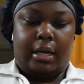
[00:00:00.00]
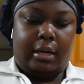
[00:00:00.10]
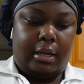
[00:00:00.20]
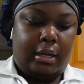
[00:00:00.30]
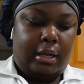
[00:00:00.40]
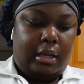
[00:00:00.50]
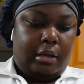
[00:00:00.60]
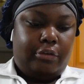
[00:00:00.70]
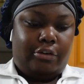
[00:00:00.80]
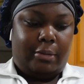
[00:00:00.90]
got an
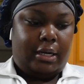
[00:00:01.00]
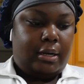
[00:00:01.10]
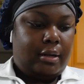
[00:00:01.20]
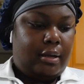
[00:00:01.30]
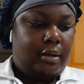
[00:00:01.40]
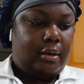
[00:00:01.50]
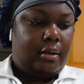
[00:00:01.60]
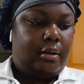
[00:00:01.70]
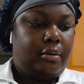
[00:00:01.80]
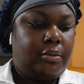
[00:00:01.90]
a for my
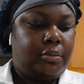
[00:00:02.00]
dad the